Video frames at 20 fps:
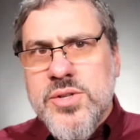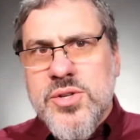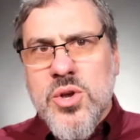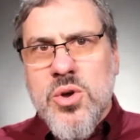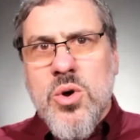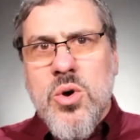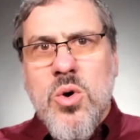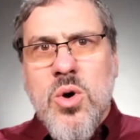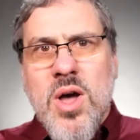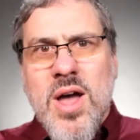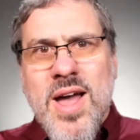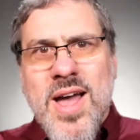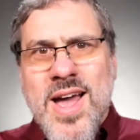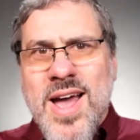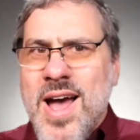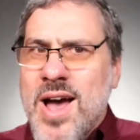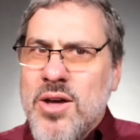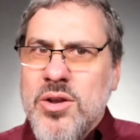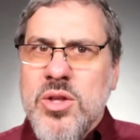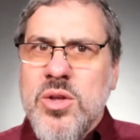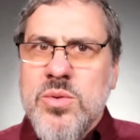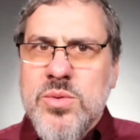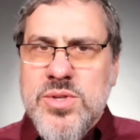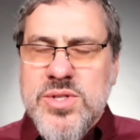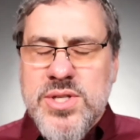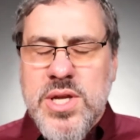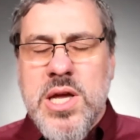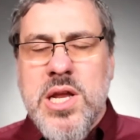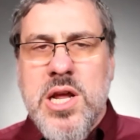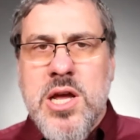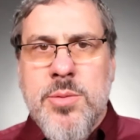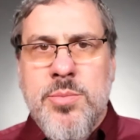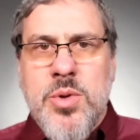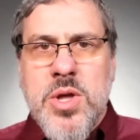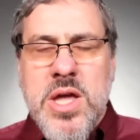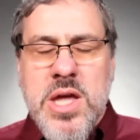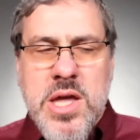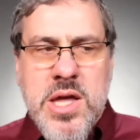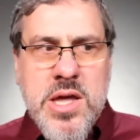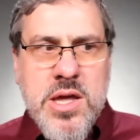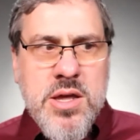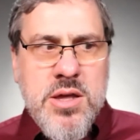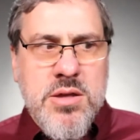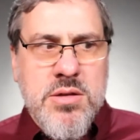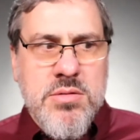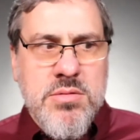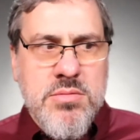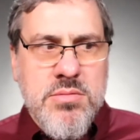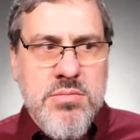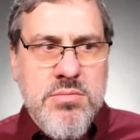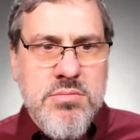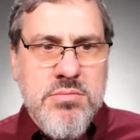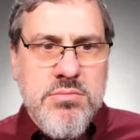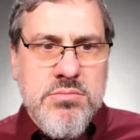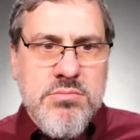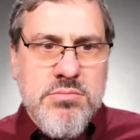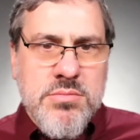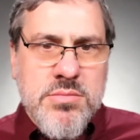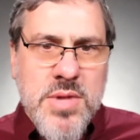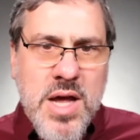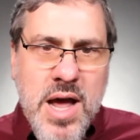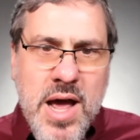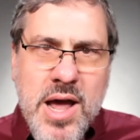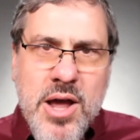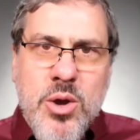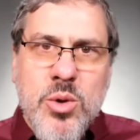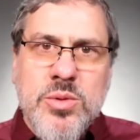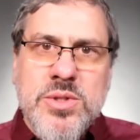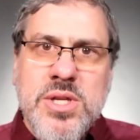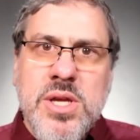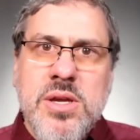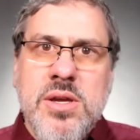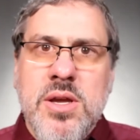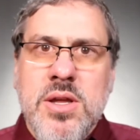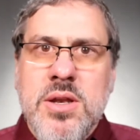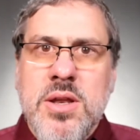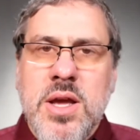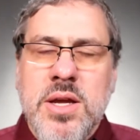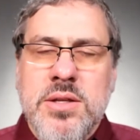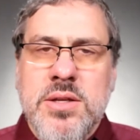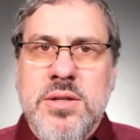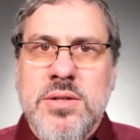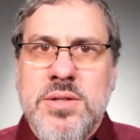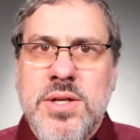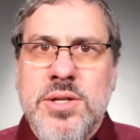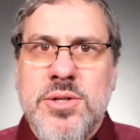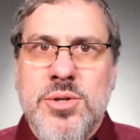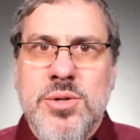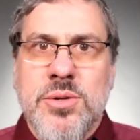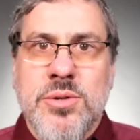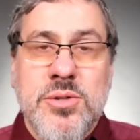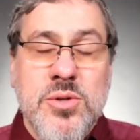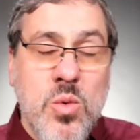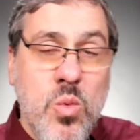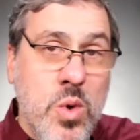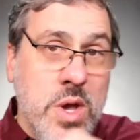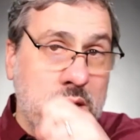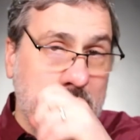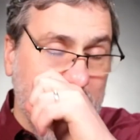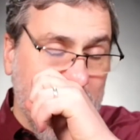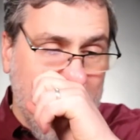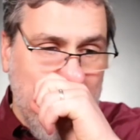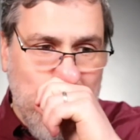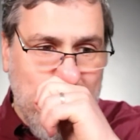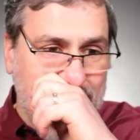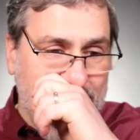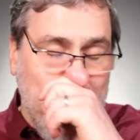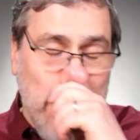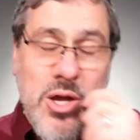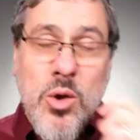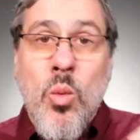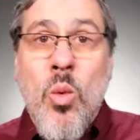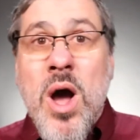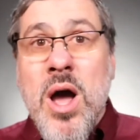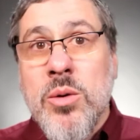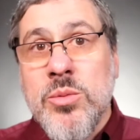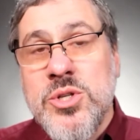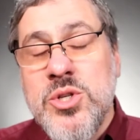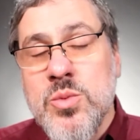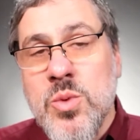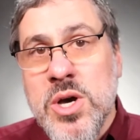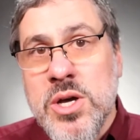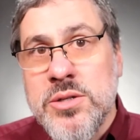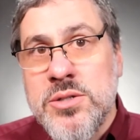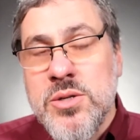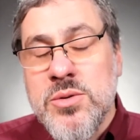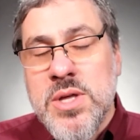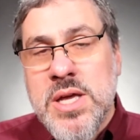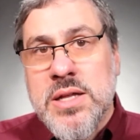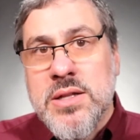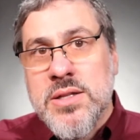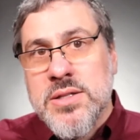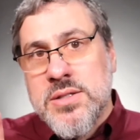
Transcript: so how do you set up a IoT connected digital twin and why would you want to do that?